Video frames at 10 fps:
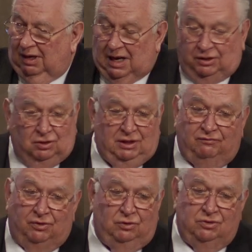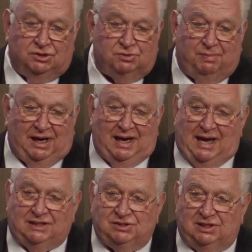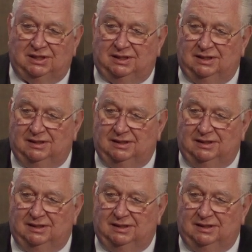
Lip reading: Now, you'll never do this by accident.